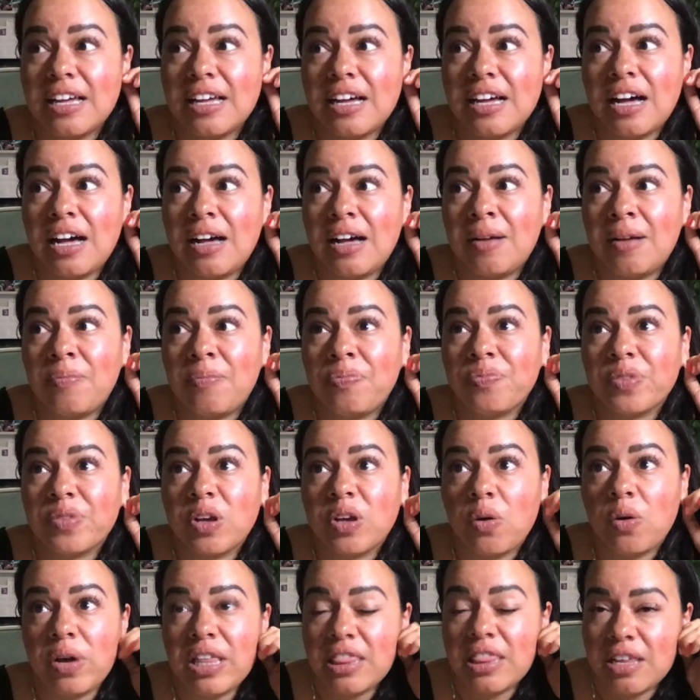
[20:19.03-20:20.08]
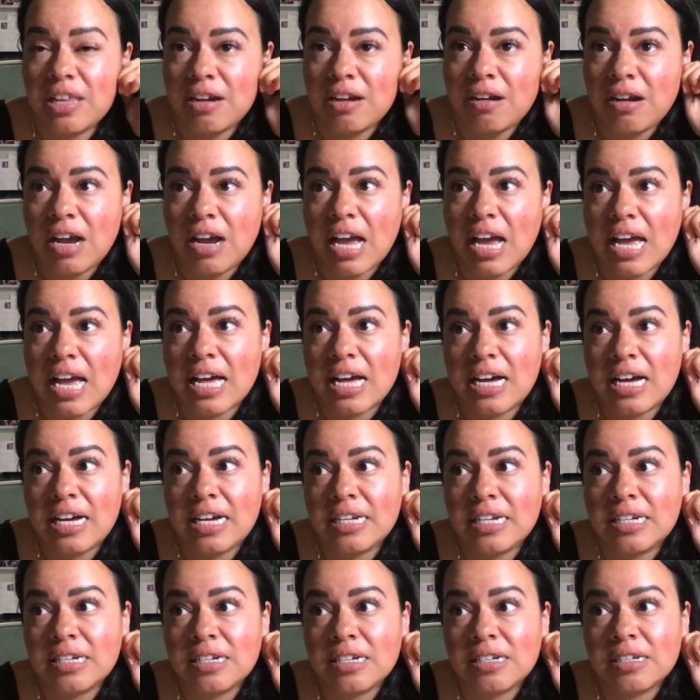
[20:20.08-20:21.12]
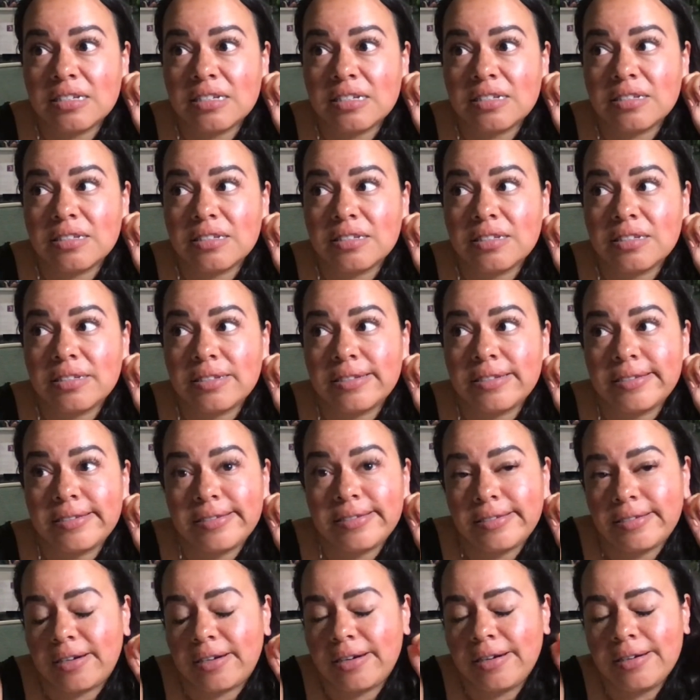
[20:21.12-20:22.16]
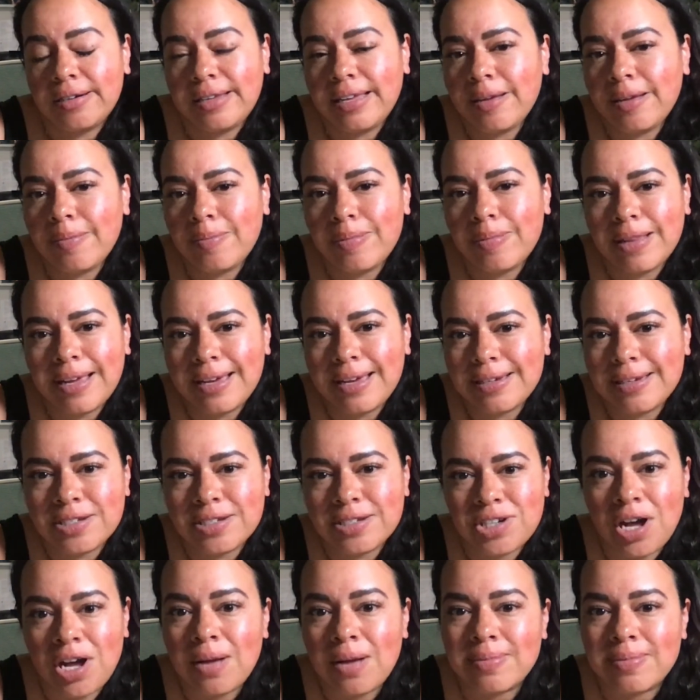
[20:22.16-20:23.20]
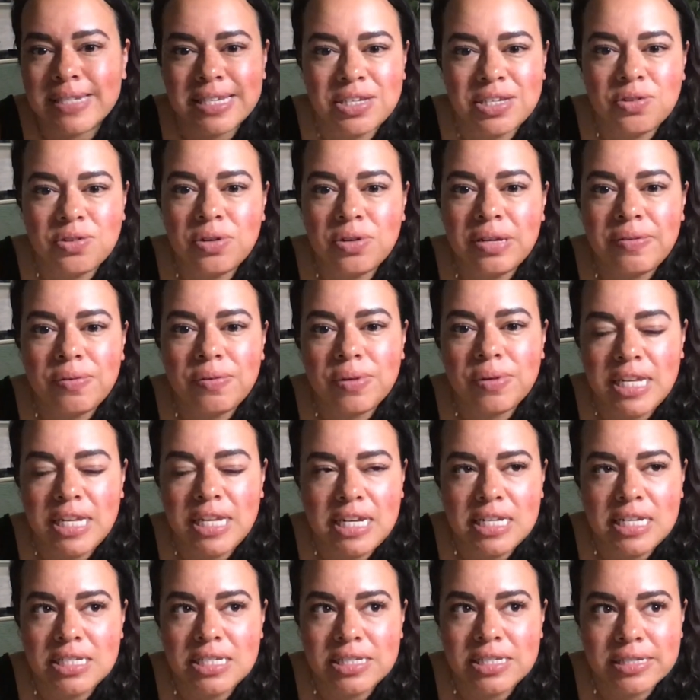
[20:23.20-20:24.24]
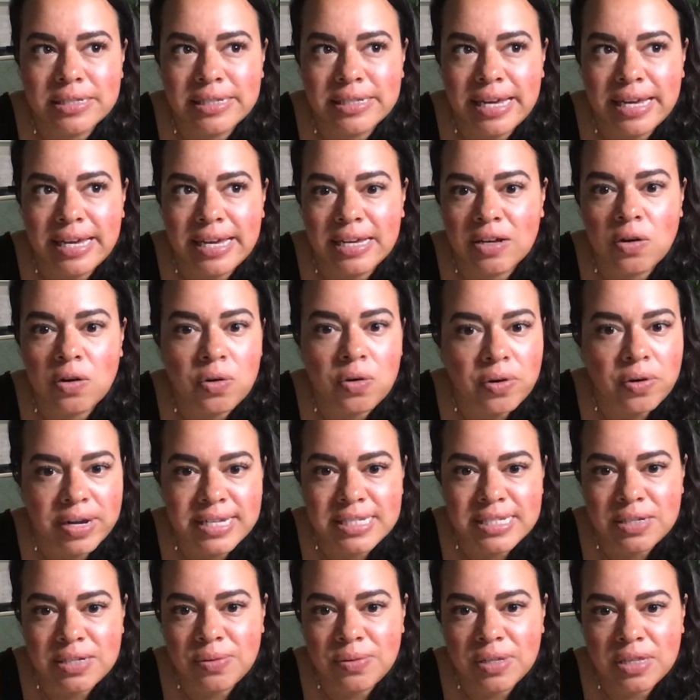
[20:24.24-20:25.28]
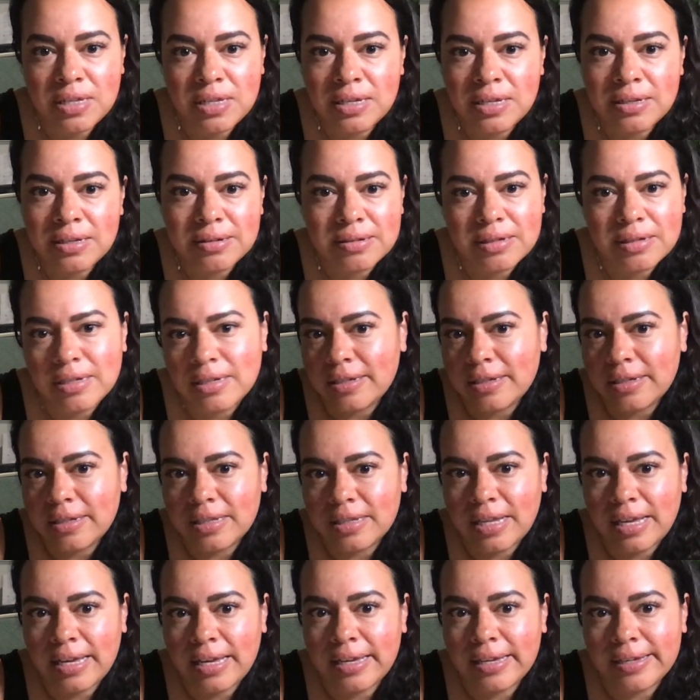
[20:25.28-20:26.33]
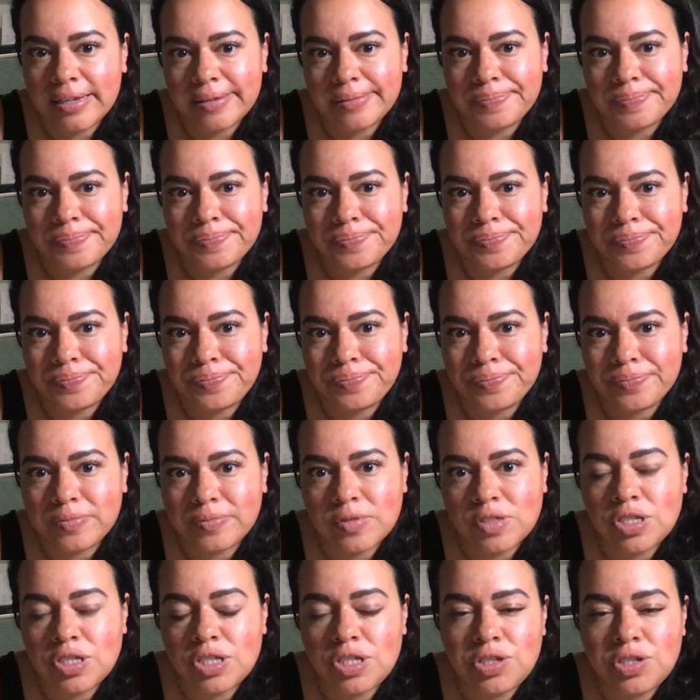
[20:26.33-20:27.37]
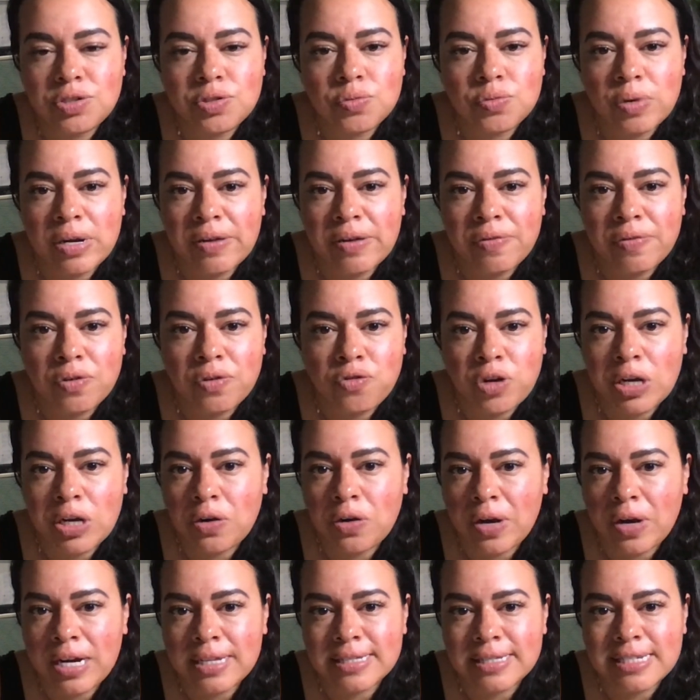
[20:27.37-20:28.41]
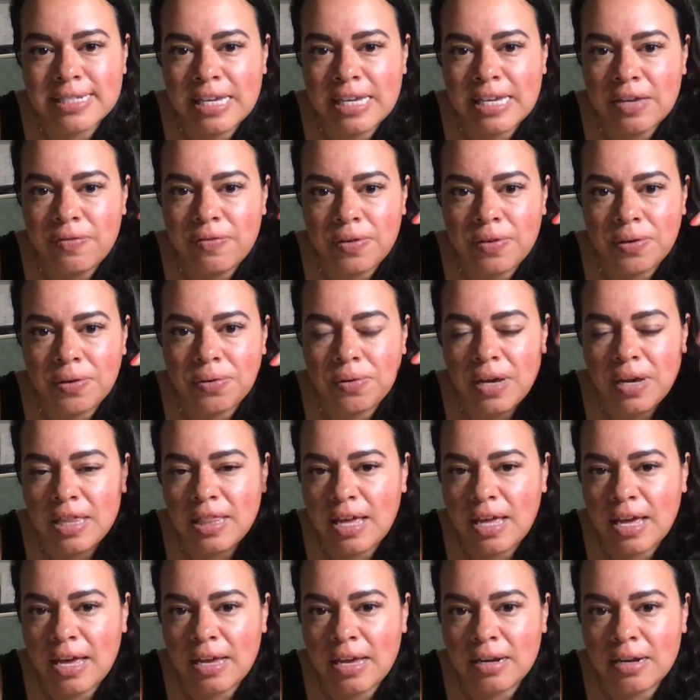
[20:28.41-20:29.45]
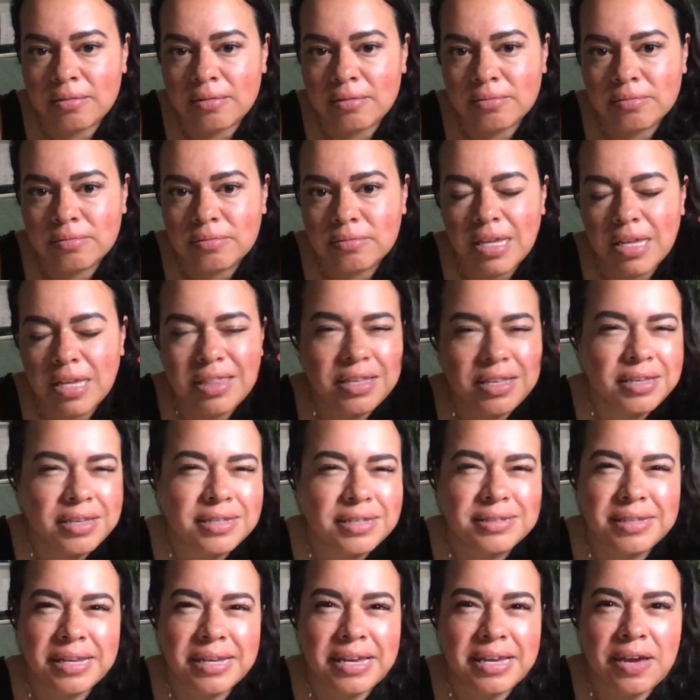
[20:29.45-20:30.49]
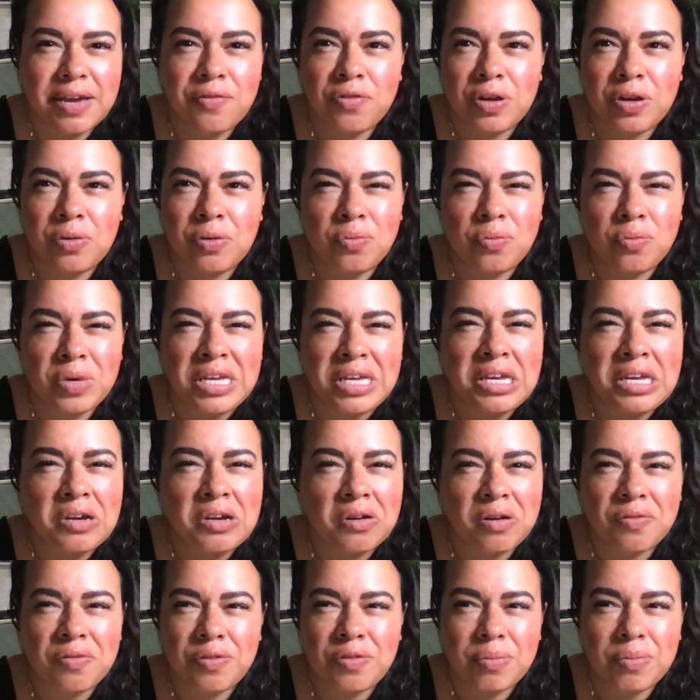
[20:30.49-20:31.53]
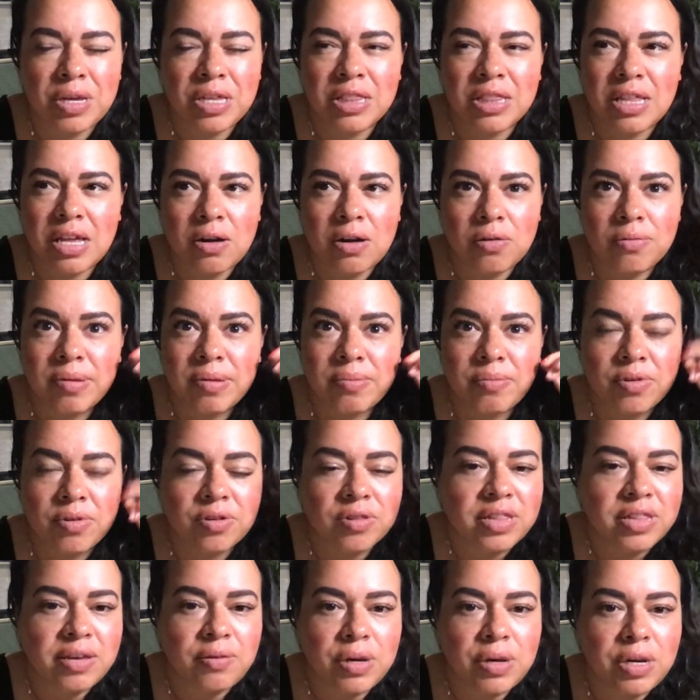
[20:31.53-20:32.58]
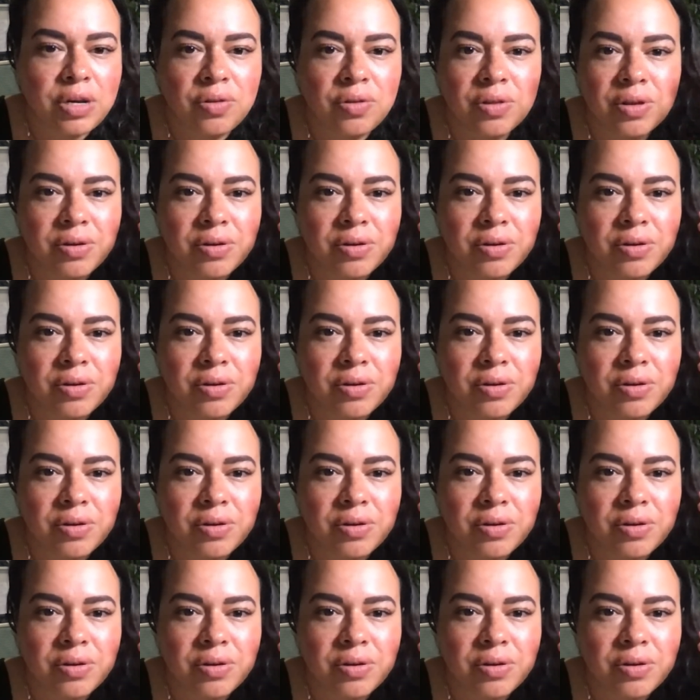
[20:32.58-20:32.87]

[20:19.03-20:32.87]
go in there and start like applying to jobs. Like you don't even really need to like go crazy with it. Like just use whatever free credits they give you, and then I think it's like every week or every month, I don't remember, they renew the